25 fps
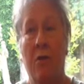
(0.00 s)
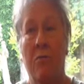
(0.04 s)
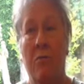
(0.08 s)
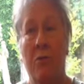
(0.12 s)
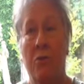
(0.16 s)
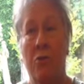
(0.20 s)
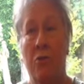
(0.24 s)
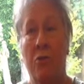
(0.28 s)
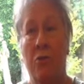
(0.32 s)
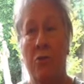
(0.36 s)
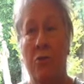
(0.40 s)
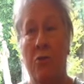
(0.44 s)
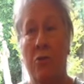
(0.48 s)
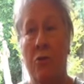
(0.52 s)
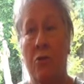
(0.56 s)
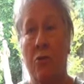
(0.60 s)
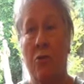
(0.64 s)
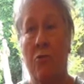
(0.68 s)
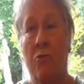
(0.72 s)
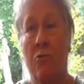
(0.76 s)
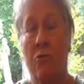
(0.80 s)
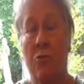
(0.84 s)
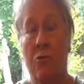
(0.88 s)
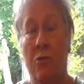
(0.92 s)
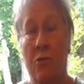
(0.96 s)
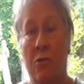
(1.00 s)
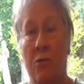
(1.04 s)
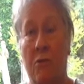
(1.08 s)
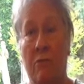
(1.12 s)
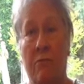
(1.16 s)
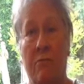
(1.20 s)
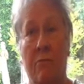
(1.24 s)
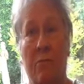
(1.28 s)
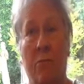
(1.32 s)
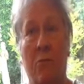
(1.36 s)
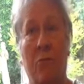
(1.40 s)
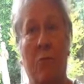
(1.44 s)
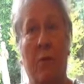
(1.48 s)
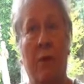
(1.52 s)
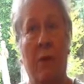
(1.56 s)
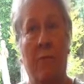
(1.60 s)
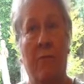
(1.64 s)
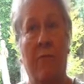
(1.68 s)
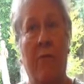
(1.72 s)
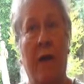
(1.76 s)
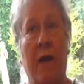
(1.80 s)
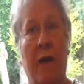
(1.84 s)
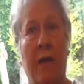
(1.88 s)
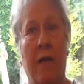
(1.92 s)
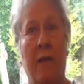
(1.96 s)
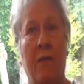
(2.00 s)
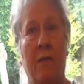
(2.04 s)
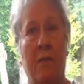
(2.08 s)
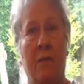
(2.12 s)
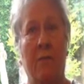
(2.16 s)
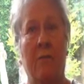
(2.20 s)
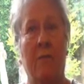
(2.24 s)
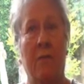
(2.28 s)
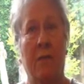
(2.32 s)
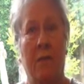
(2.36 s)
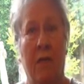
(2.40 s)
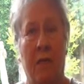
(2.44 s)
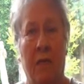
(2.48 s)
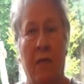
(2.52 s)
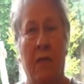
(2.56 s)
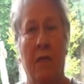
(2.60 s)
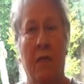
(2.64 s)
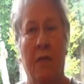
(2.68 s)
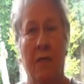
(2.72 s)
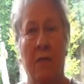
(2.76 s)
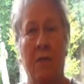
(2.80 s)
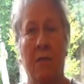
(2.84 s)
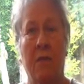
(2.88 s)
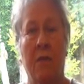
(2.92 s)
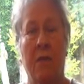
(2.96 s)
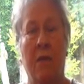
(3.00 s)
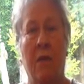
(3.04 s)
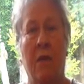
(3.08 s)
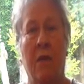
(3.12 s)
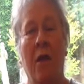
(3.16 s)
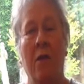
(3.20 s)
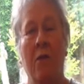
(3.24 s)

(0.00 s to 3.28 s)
which used to cause quite violent sickness.